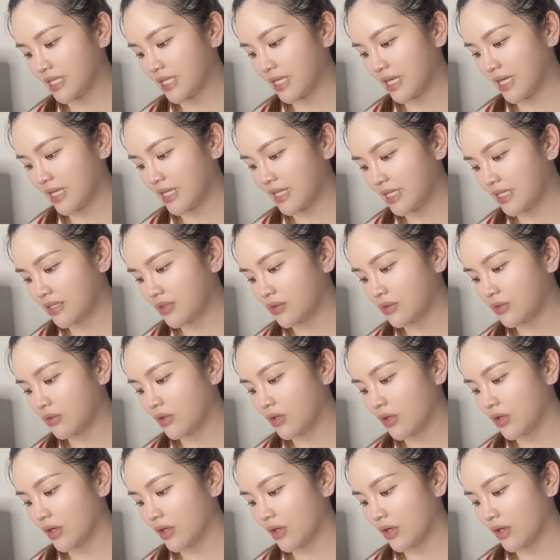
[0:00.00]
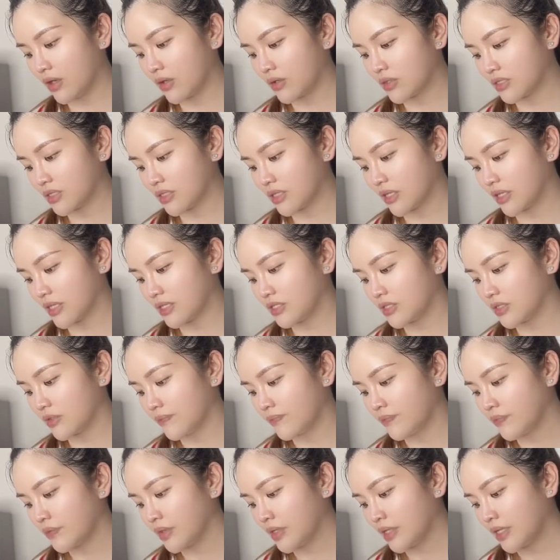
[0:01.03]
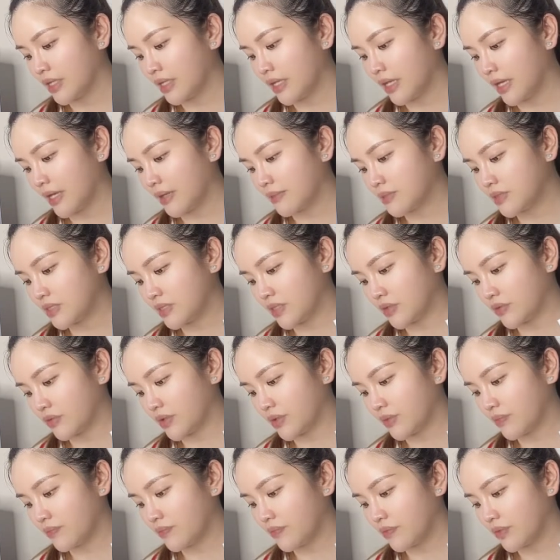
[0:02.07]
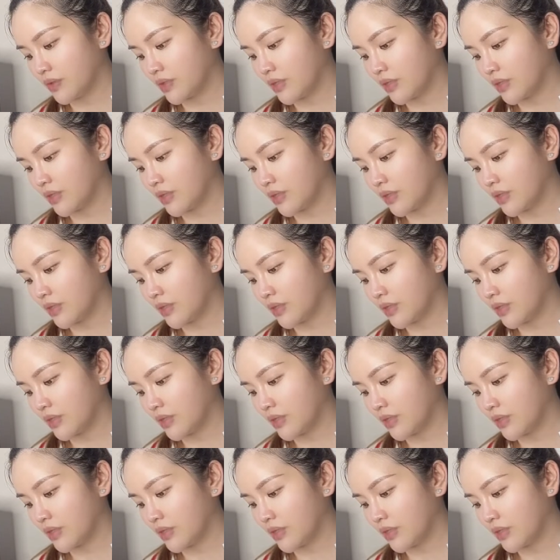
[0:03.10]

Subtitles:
a little oxidate serum